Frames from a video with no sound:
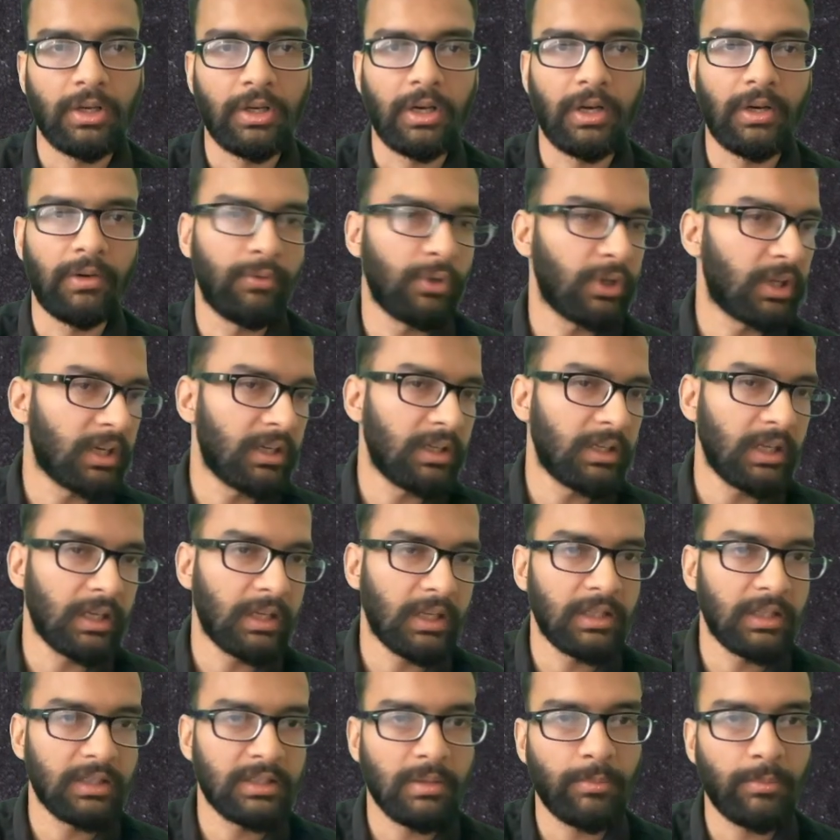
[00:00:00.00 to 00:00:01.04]
We can take
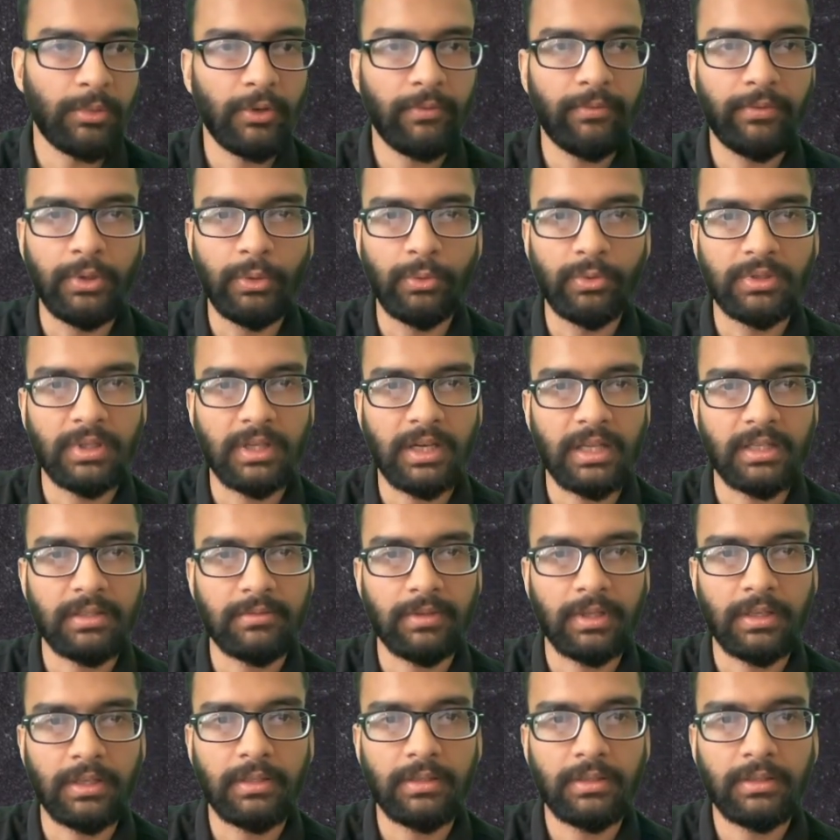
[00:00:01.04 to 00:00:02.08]
an example of user as
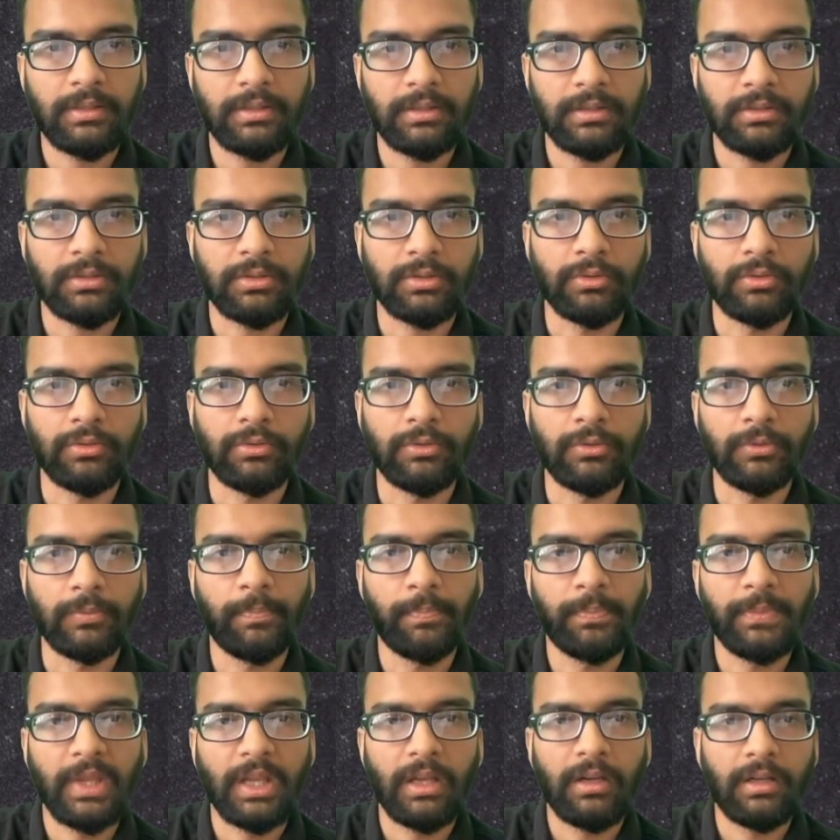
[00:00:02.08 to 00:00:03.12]
well. So
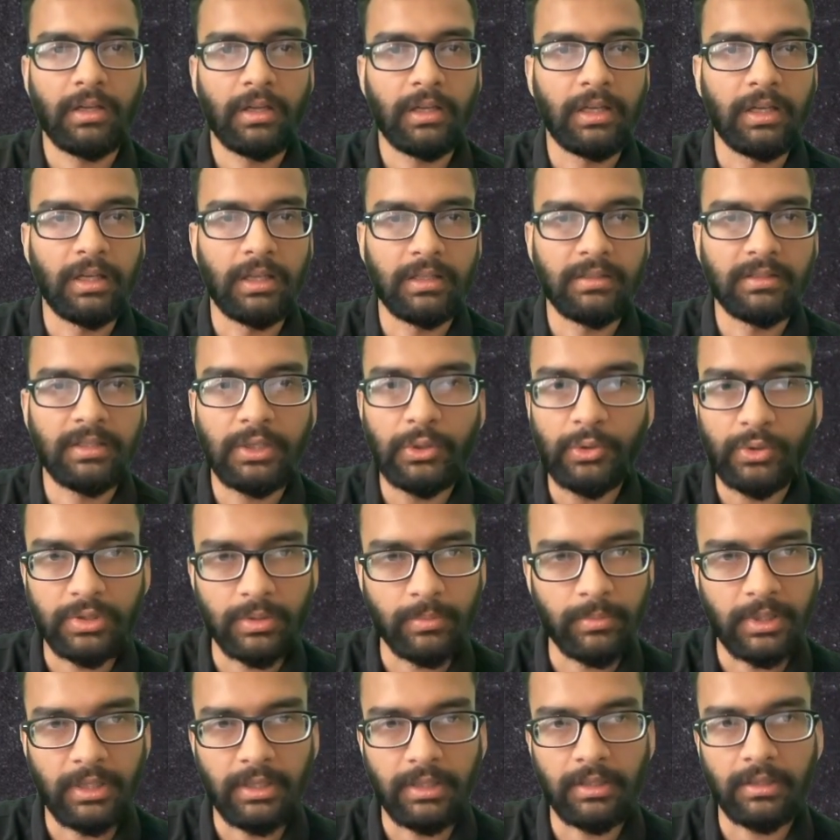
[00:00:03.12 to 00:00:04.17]
here is a user
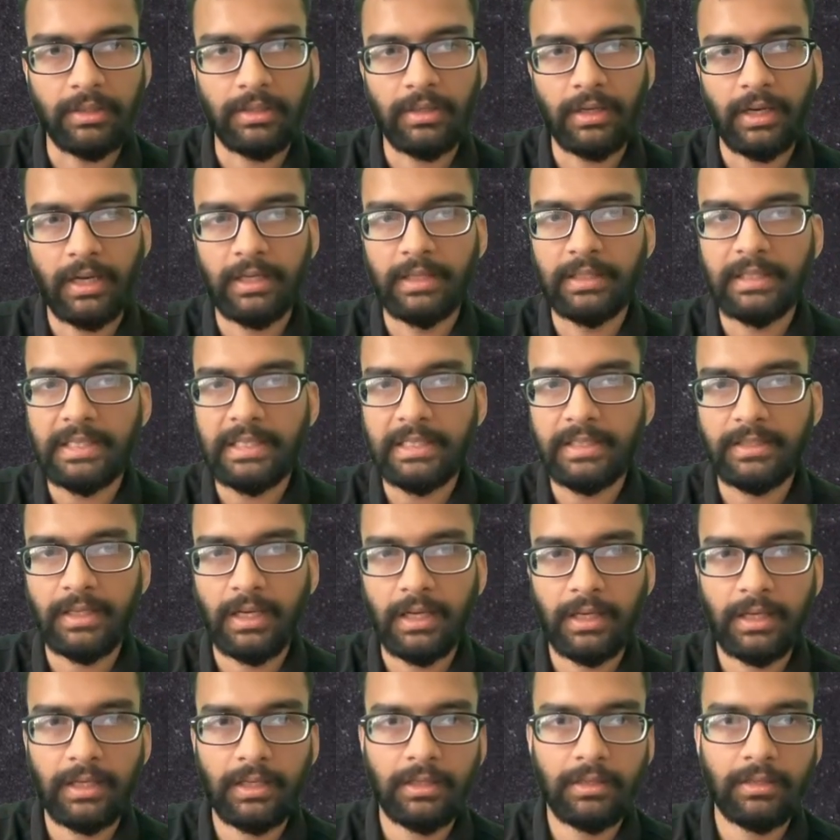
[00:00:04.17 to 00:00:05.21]
builder, and these
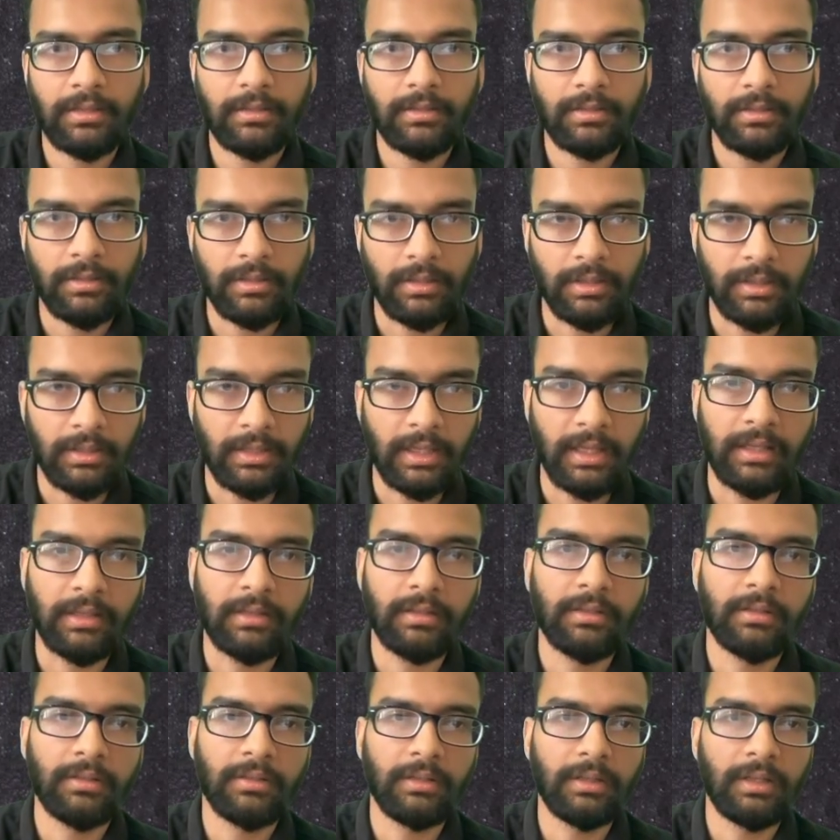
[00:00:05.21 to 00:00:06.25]
are like
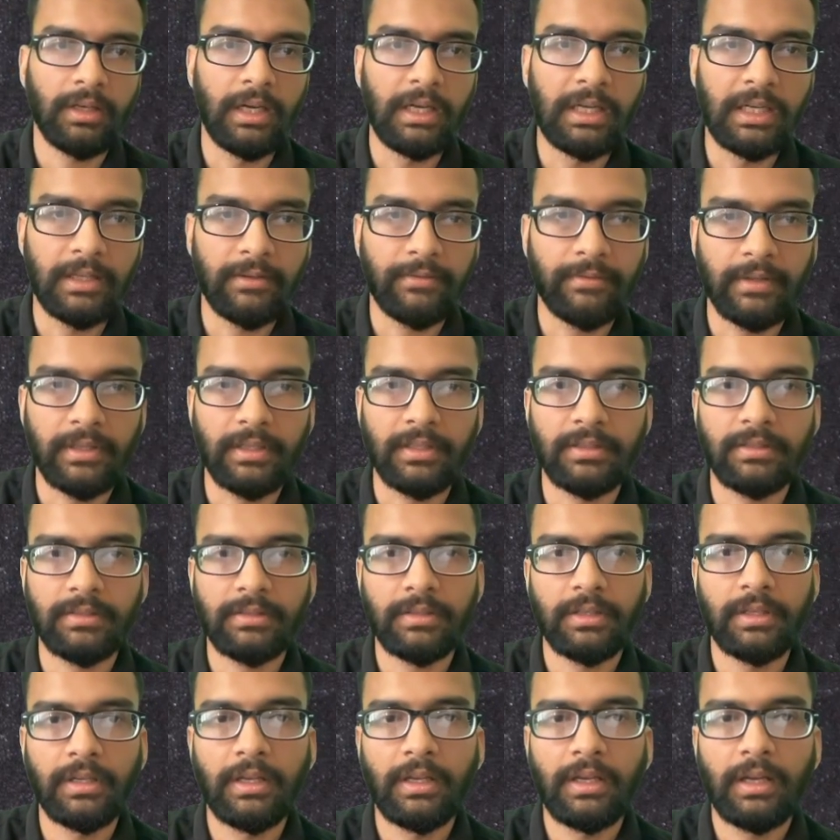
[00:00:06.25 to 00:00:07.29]
interface
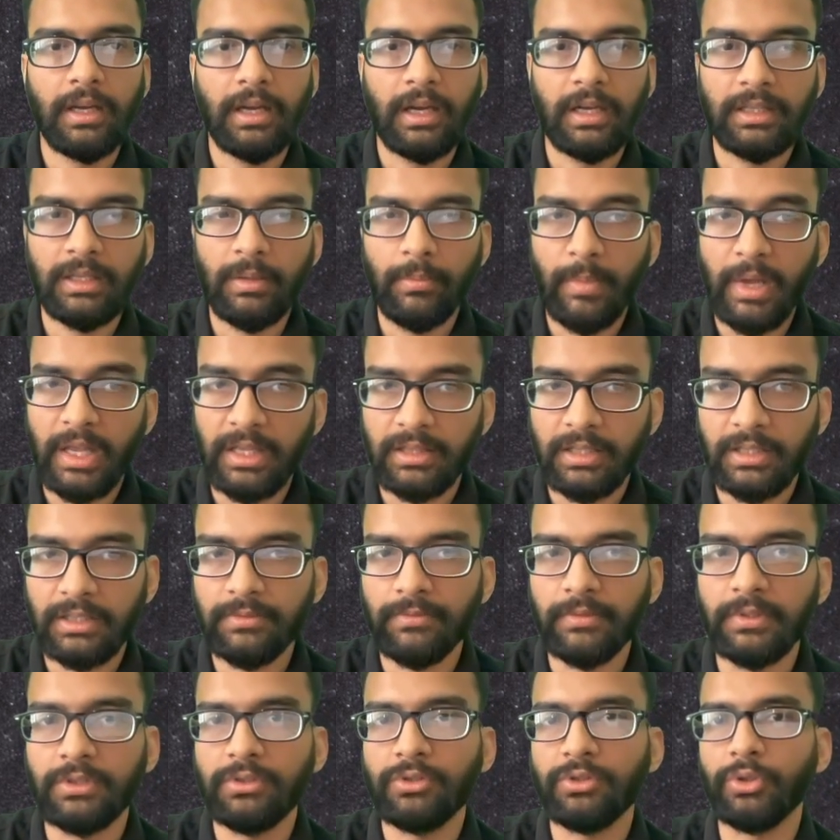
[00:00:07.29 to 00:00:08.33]
and the methods
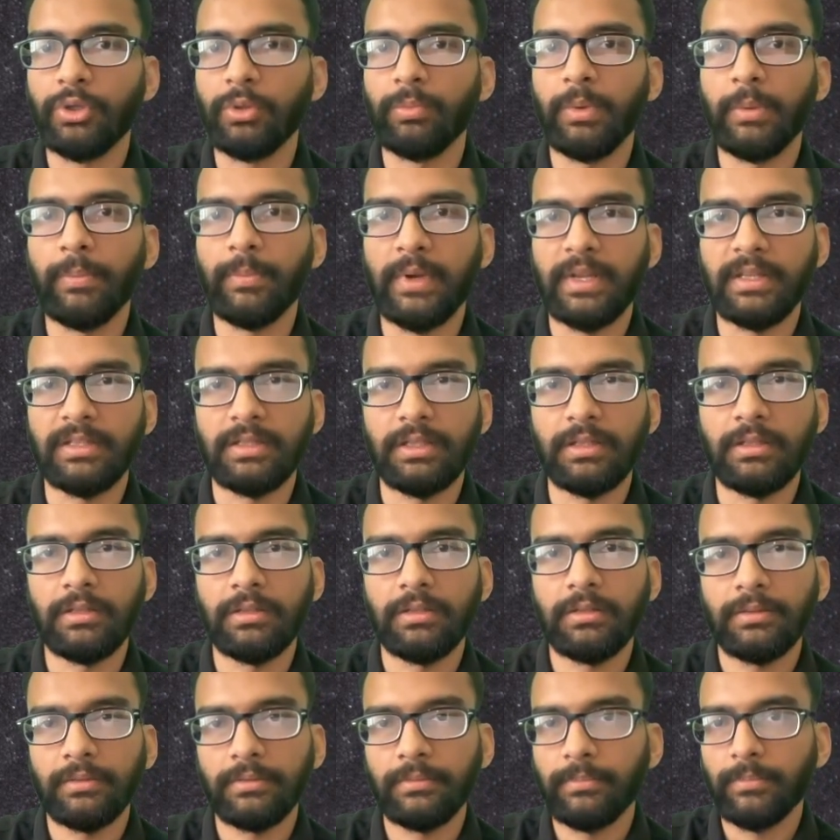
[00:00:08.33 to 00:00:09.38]
which should be present
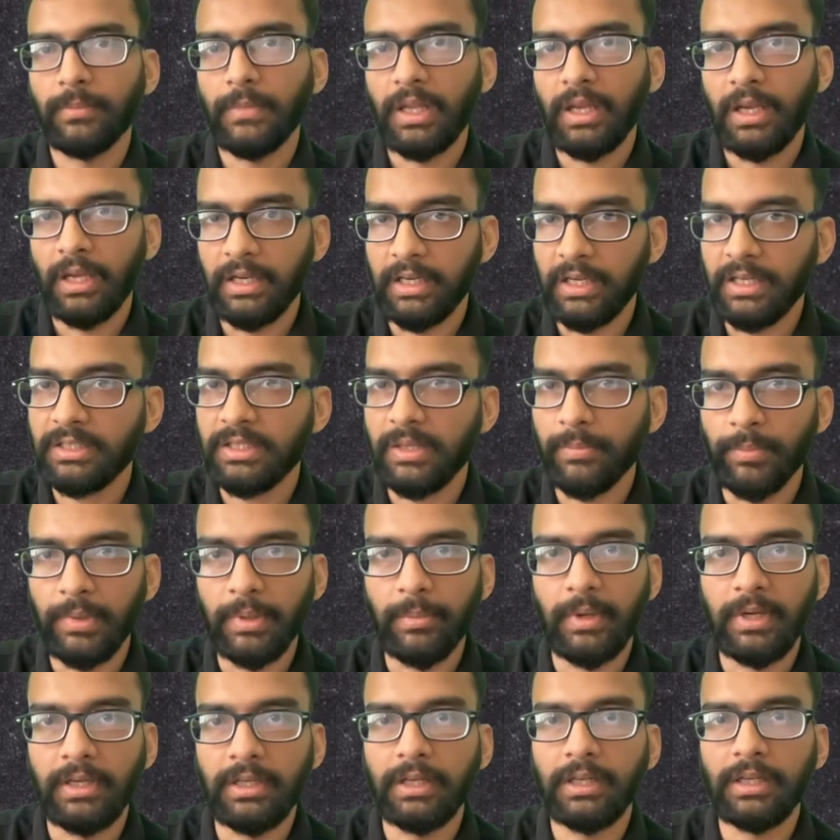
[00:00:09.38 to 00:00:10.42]
in its
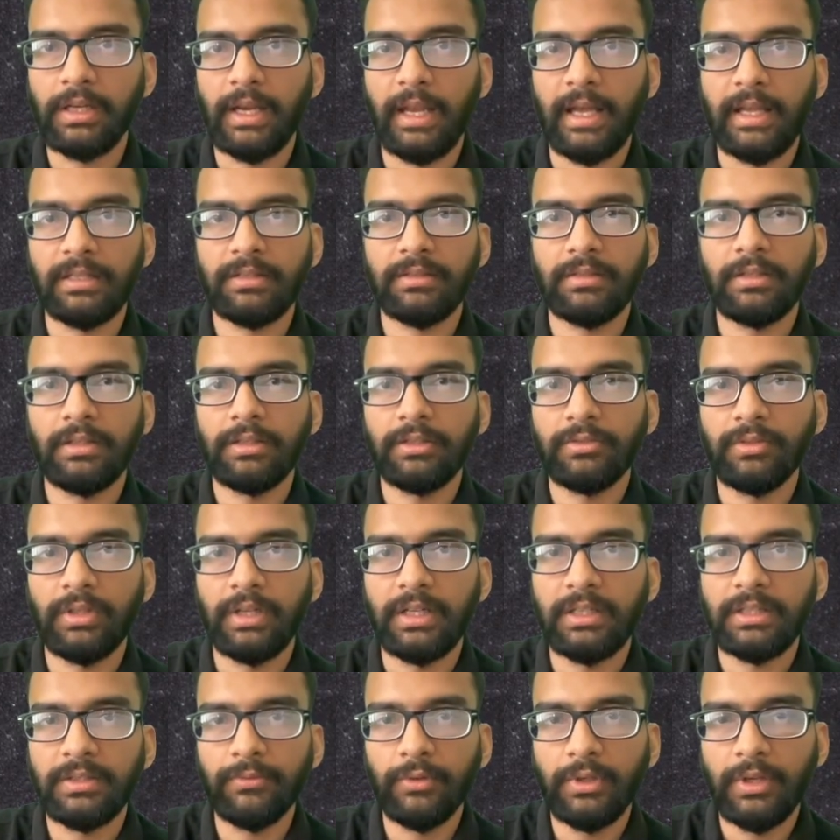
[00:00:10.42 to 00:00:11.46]
implemented class. So
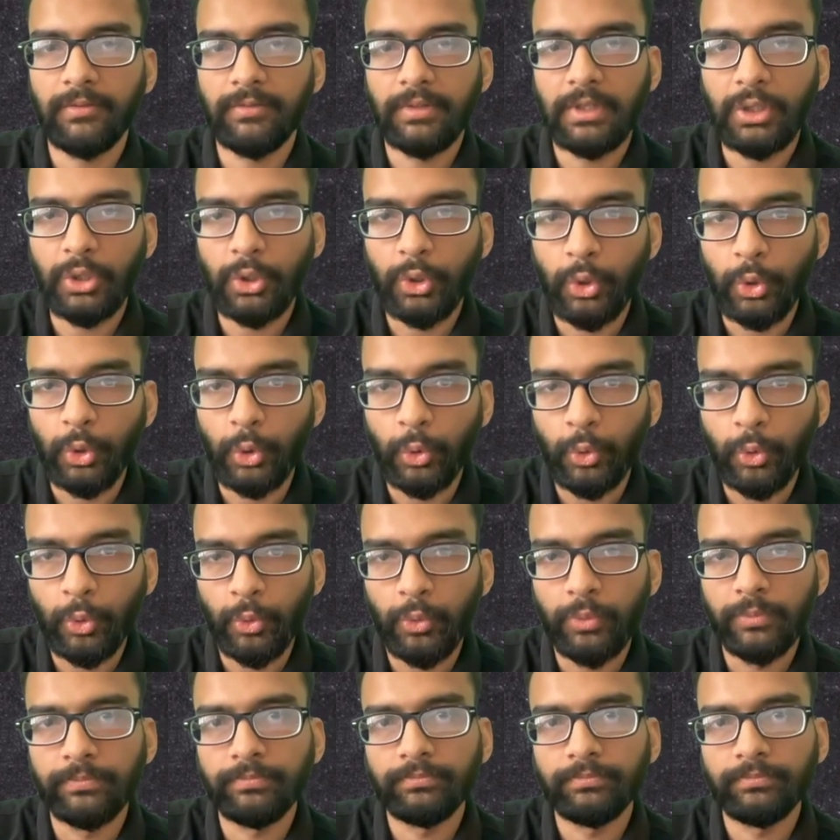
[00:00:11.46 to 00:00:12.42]
let's say we have the two